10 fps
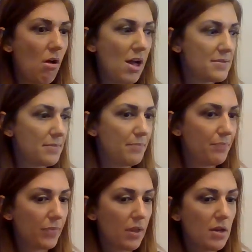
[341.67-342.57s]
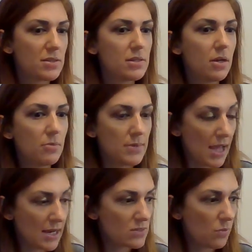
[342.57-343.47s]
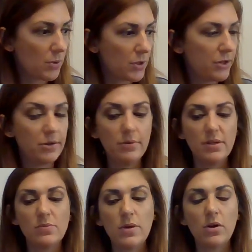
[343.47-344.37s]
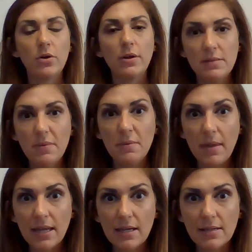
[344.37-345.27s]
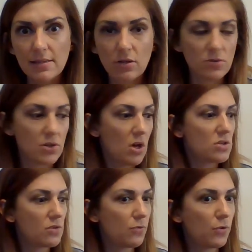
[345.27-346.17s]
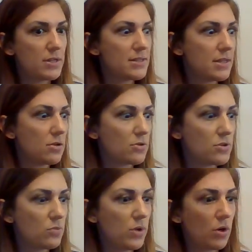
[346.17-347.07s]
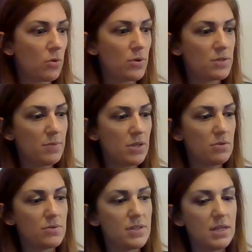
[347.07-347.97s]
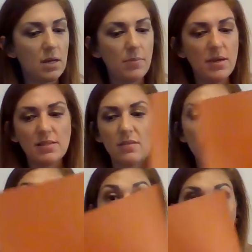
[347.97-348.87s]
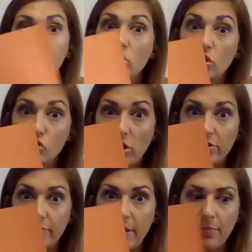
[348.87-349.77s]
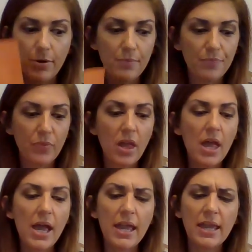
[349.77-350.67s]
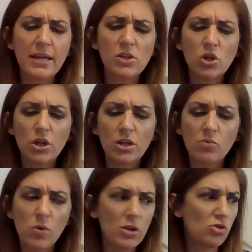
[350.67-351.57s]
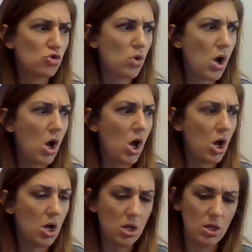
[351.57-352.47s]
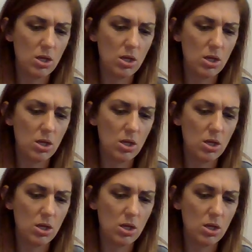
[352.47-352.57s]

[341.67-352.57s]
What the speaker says: Awesome. So next what we're going to do is we are going to be making his ears. So for his ears, we are going to be using a piece of orange construction paper. And you're going to want to draw